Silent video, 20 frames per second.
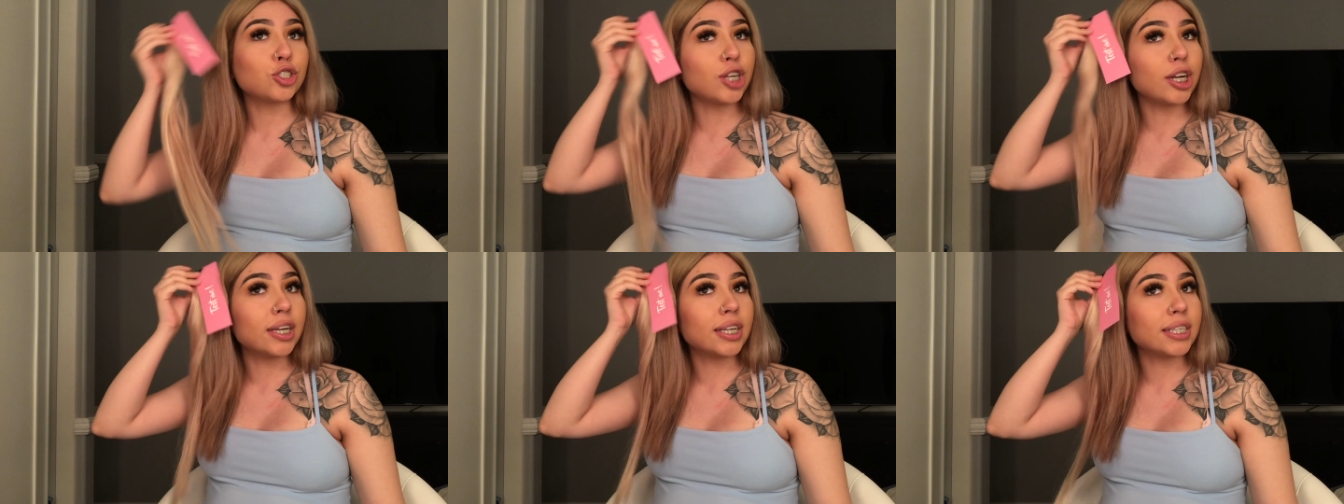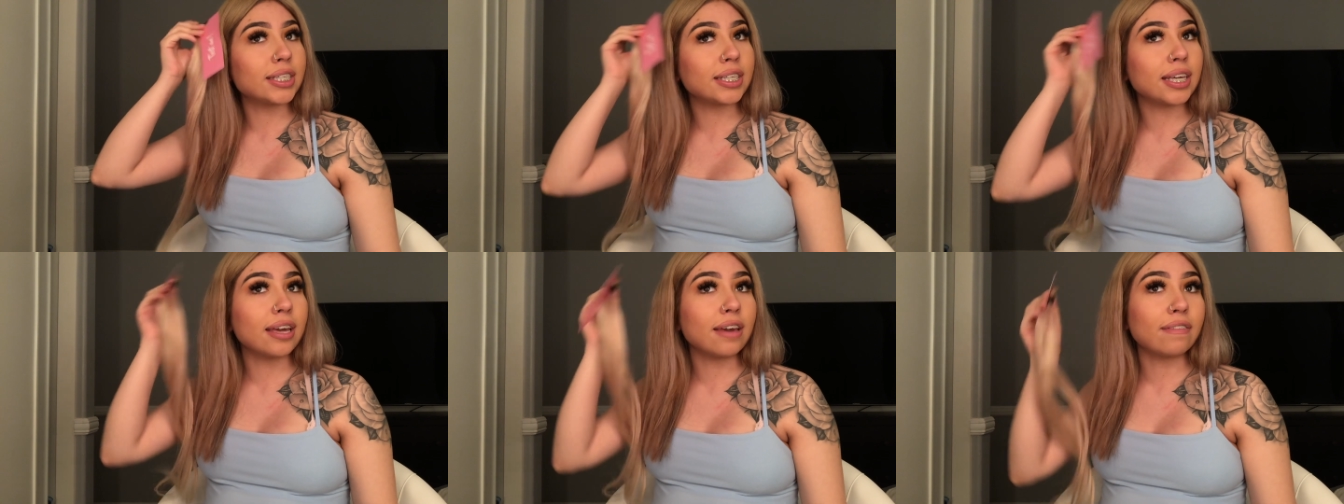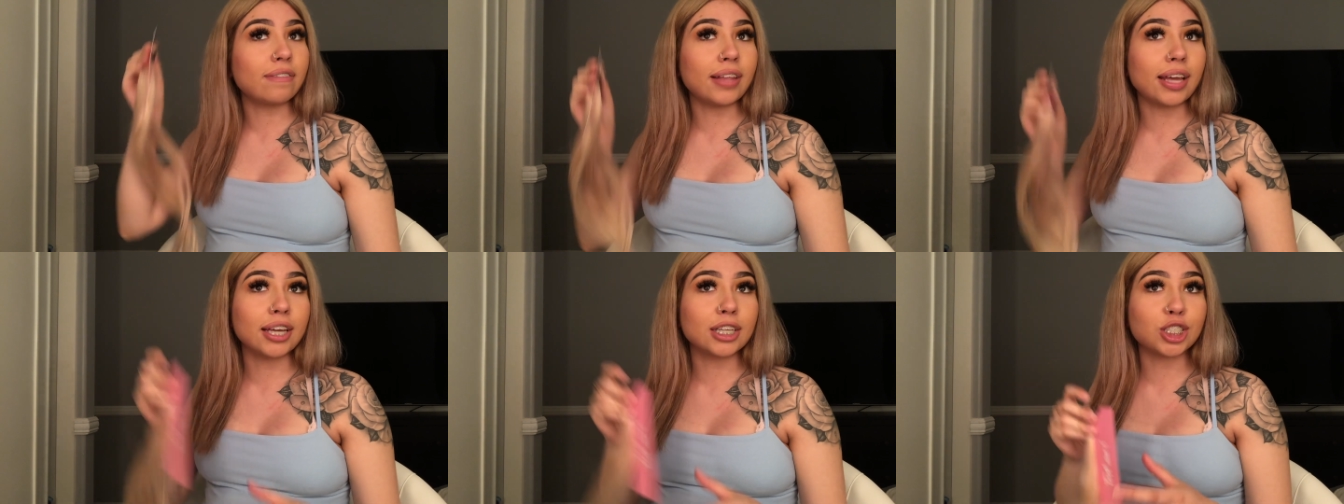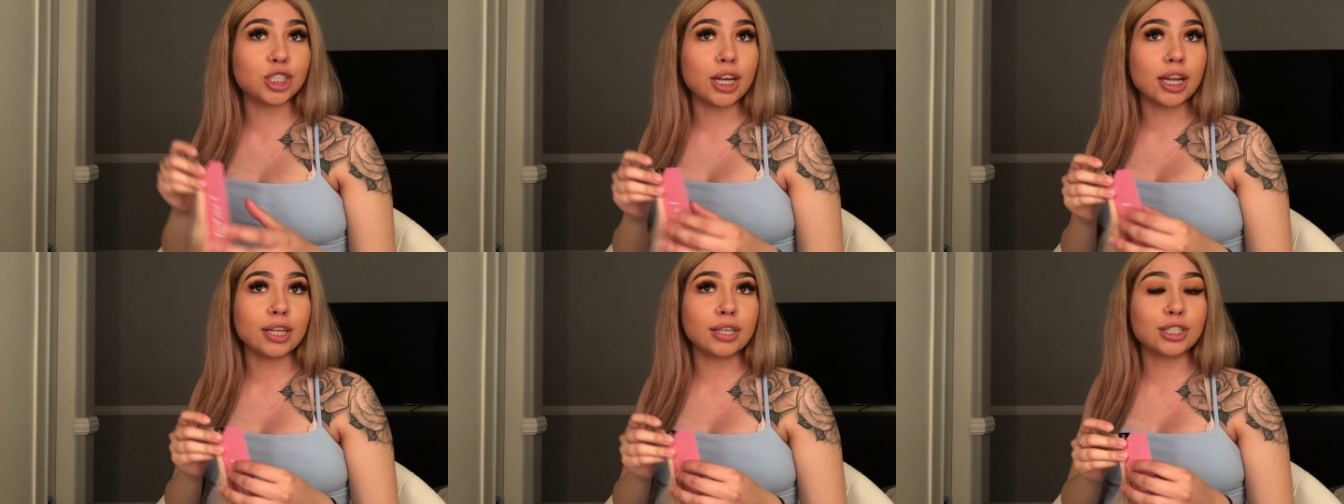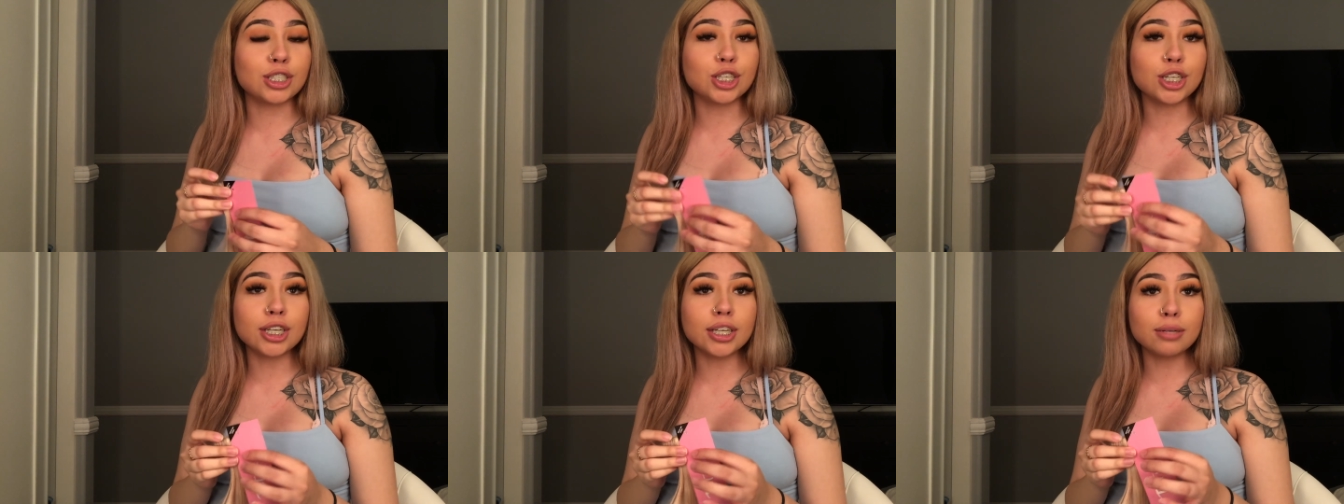trying to see if like, should I
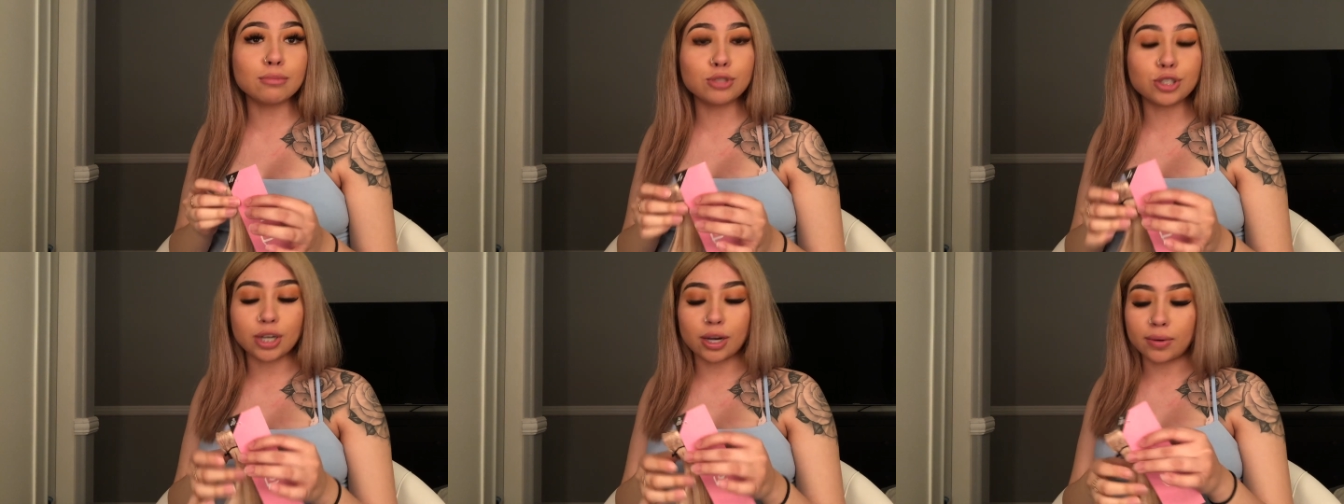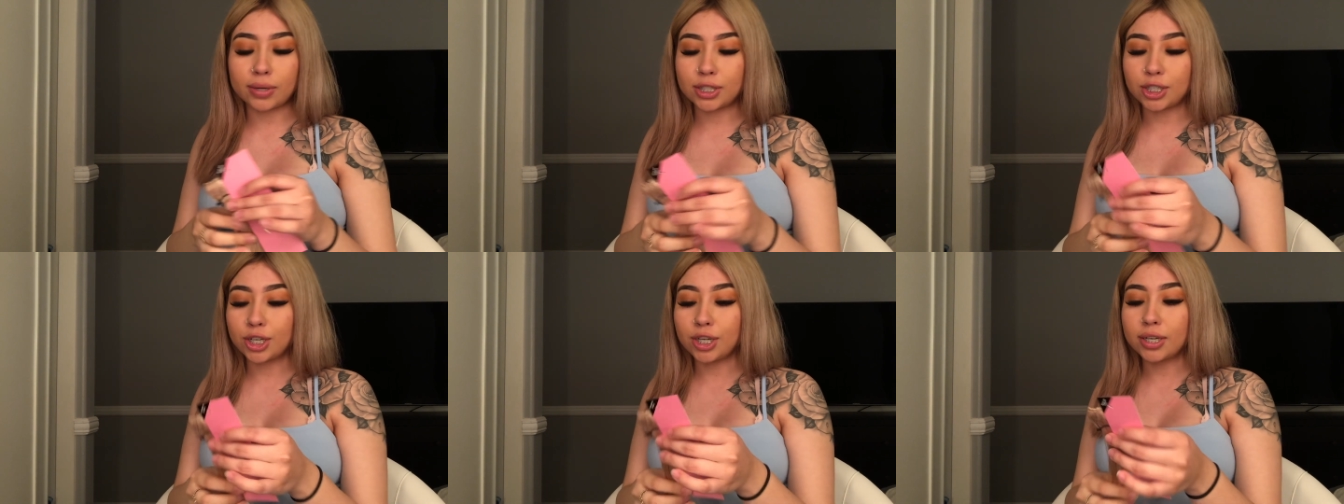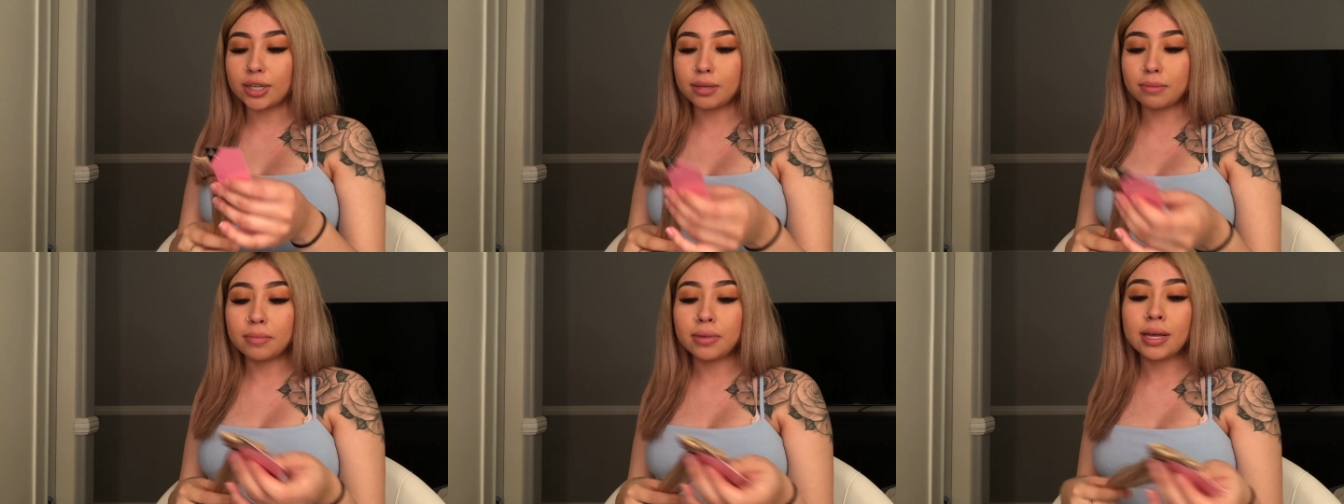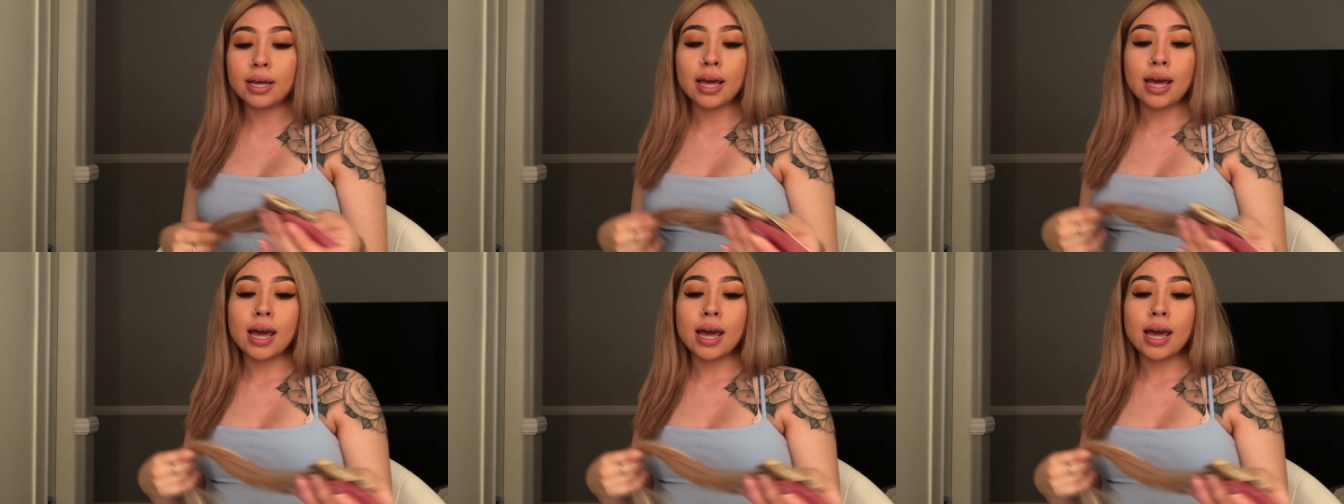return them?